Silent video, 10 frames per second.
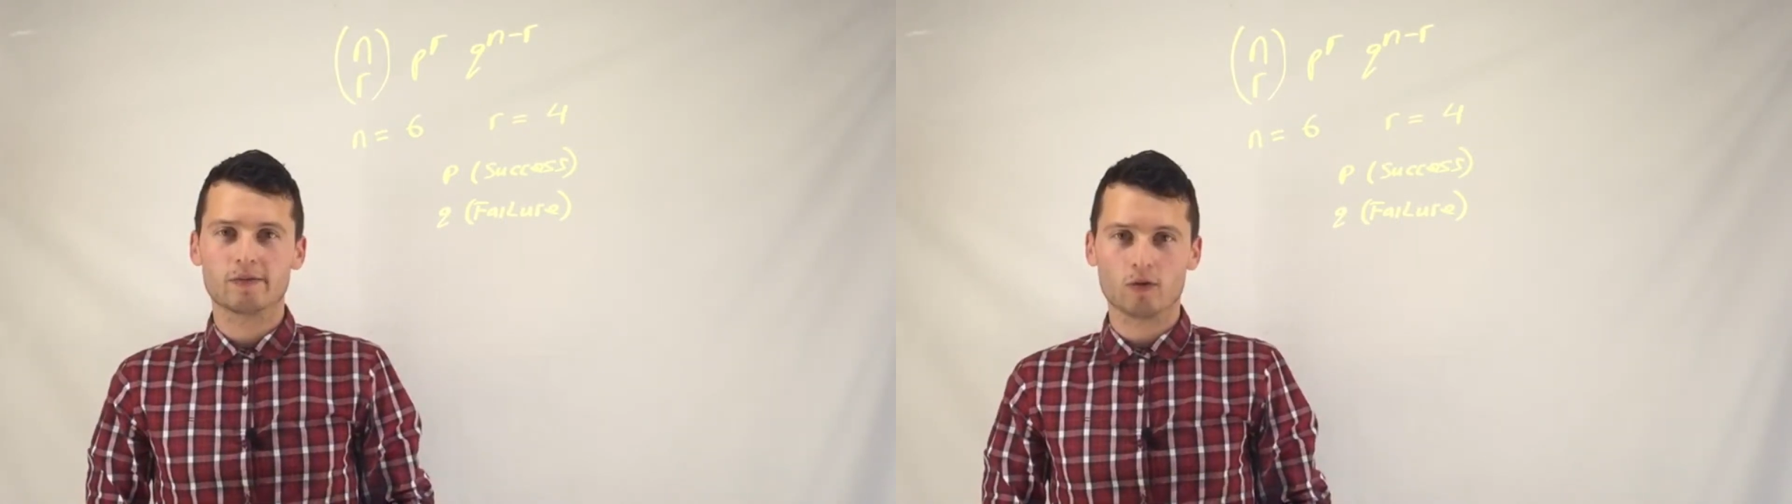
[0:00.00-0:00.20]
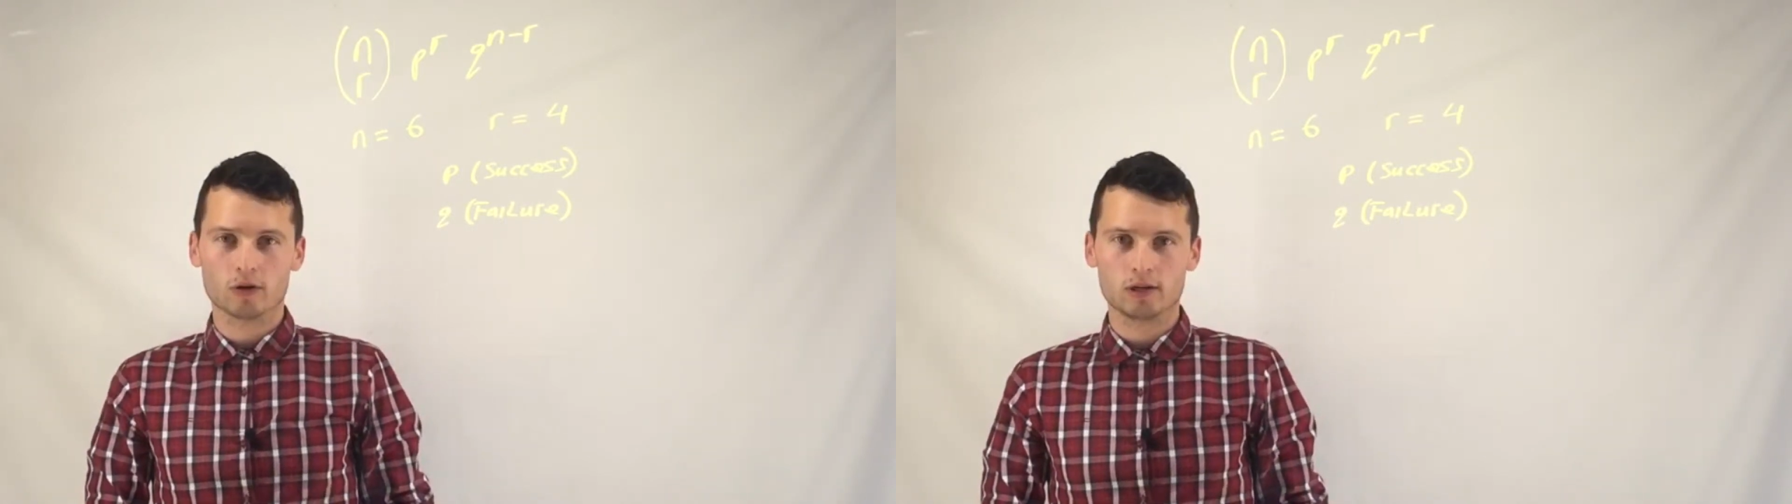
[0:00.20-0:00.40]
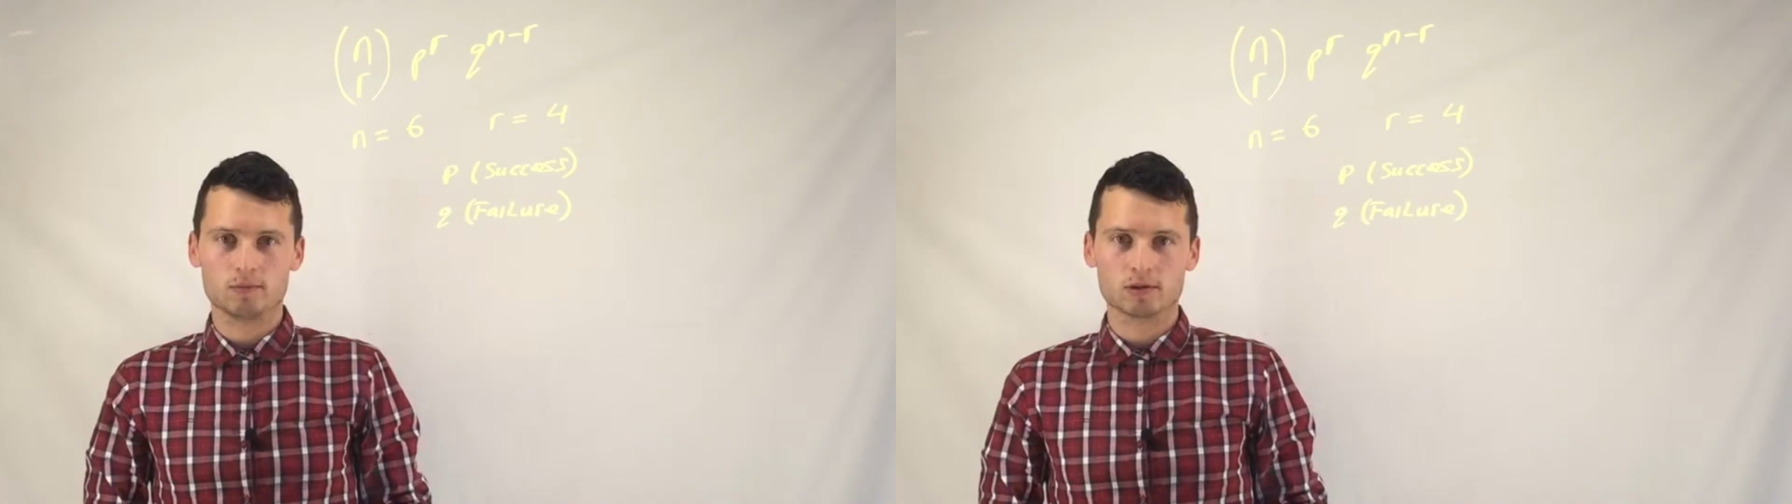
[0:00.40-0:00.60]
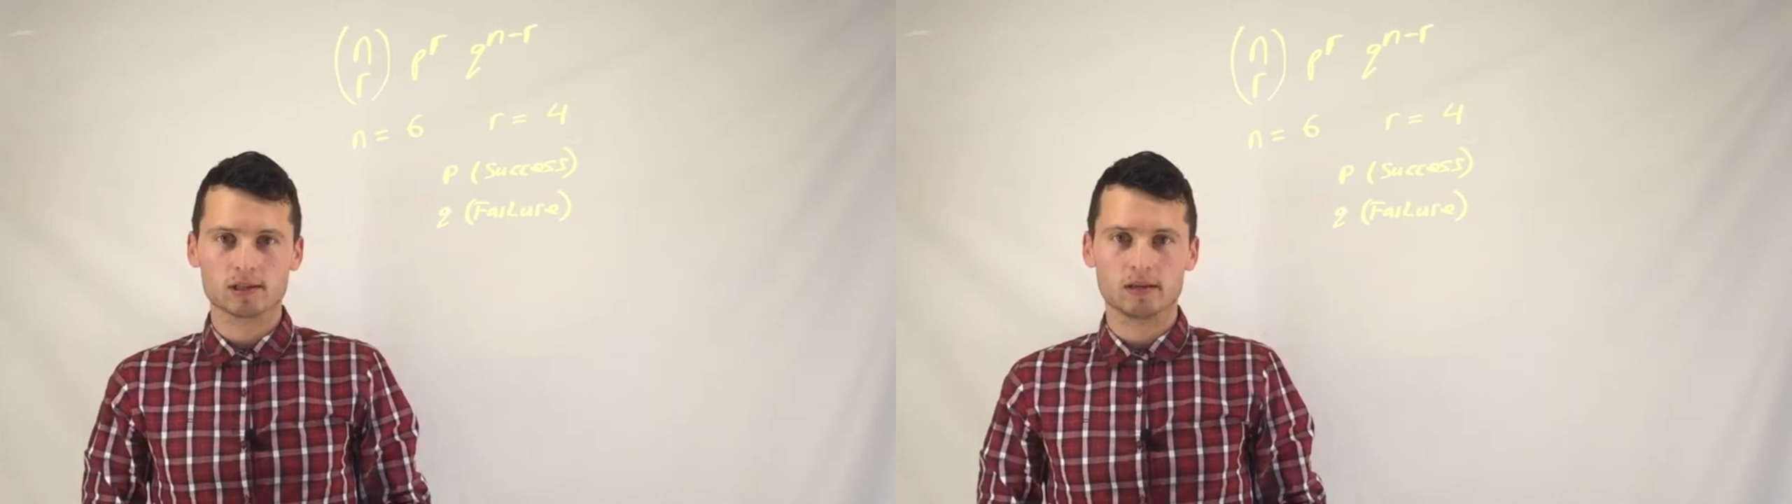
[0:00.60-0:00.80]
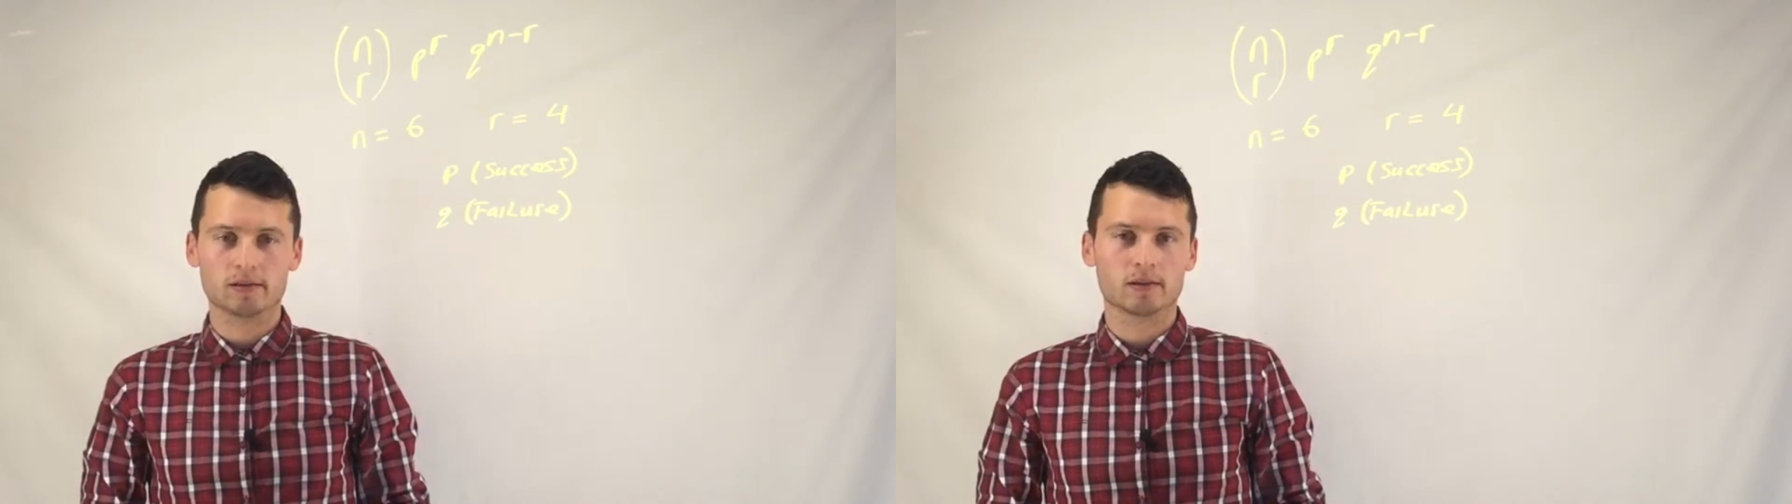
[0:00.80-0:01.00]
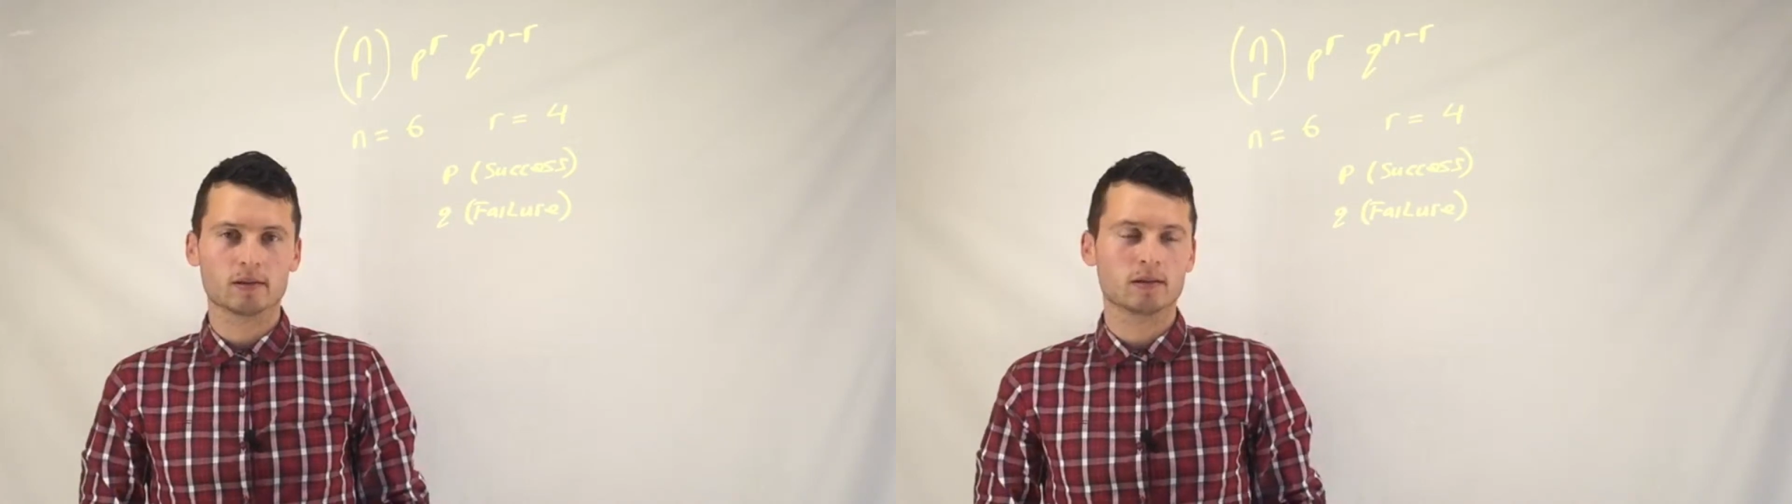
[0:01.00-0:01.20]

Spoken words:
40%.